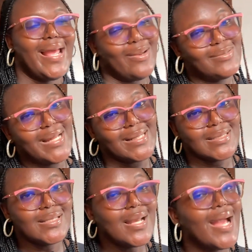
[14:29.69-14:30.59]
Hello,
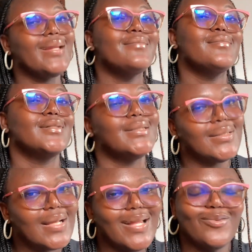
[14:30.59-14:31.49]
daddy, I need
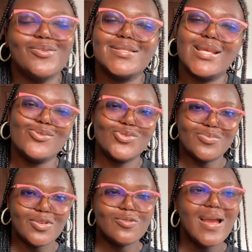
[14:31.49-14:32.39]
money. I'm going to send to
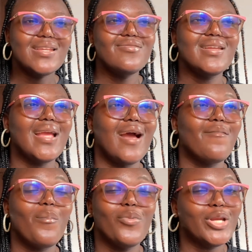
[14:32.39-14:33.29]
me. So I didn't really
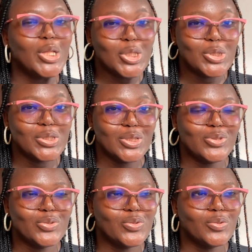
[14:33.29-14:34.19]
have money issues in
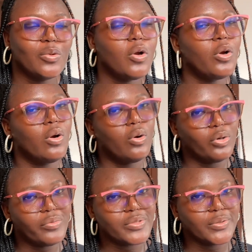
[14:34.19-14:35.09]
school. Oh,
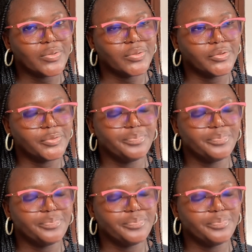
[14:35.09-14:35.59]
glory to God.